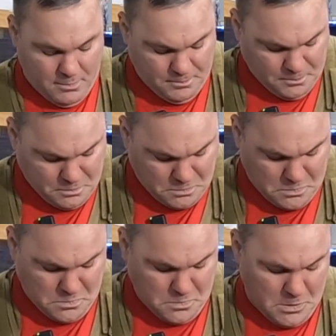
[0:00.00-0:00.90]

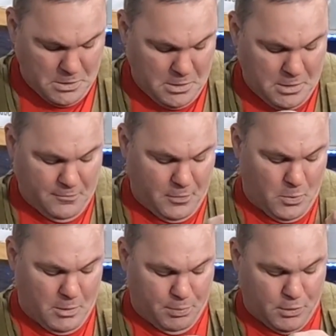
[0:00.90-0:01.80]
If I
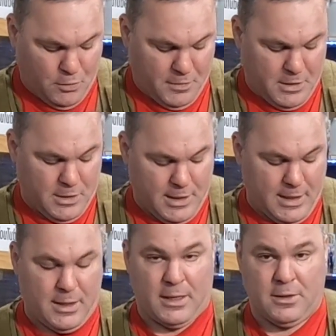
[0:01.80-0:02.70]
want to put it over here
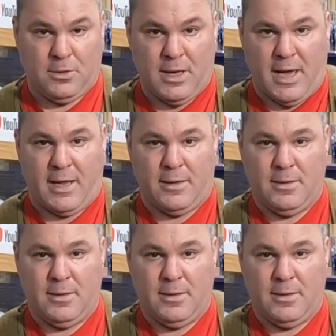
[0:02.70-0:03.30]
today, I could do that.